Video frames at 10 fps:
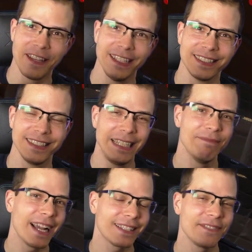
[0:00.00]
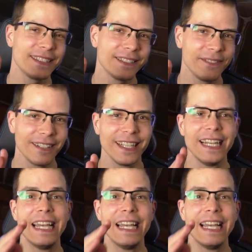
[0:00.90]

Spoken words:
the Steam Next Festival,